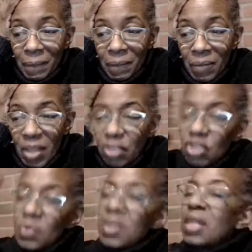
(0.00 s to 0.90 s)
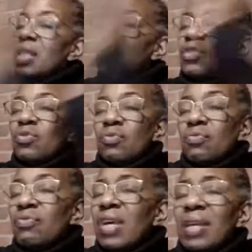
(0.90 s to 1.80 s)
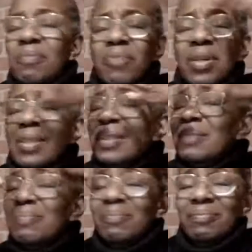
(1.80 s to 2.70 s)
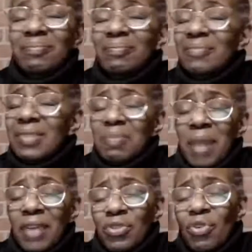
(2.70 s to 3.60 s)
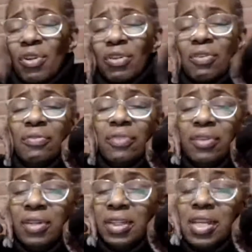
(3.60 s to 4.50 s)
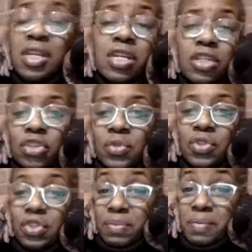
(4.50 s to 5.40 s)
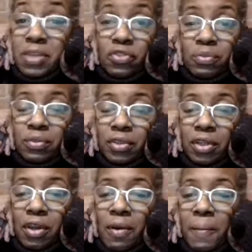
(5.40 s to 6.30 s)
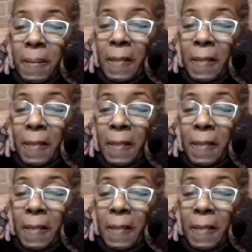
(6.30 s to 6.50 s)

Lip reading: and she would get these red prickly spots all over and she was just miserable, you know.